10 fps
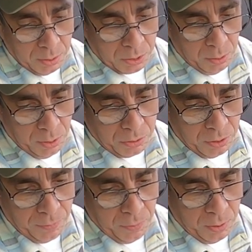and so on and
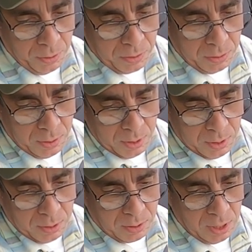so forth.
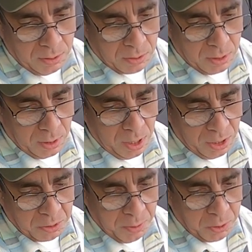It says it's going to
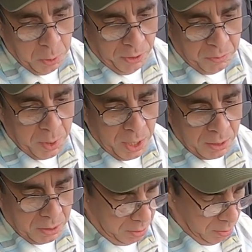cost me 12
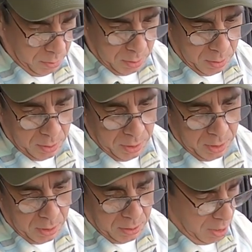bucks.
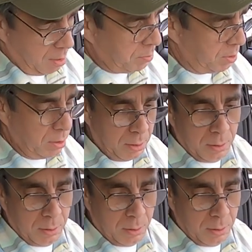Click accept.